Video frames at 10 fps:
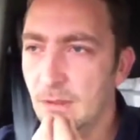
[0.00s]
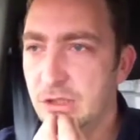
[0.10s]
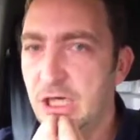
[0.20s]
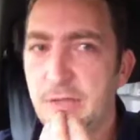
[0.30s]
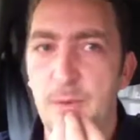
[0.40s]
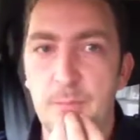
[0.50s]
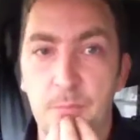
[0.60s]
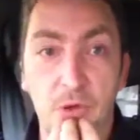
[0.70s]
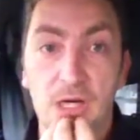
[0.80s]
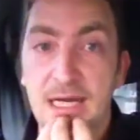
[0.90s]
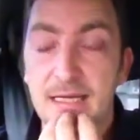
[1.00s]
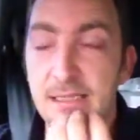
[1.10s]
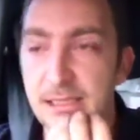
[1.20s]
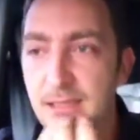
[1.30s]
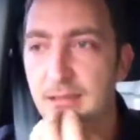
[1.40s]
She's been
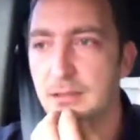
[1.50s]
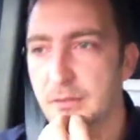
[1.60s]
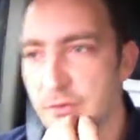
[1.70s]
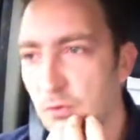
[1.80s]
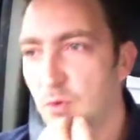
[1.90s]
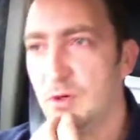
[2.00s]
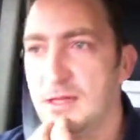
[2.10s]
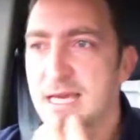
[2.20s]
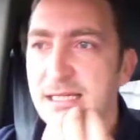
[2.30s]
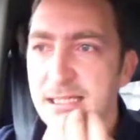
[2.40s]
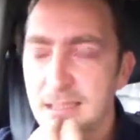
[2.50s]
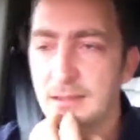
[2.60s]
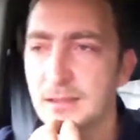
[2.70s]
brilliant through all of this.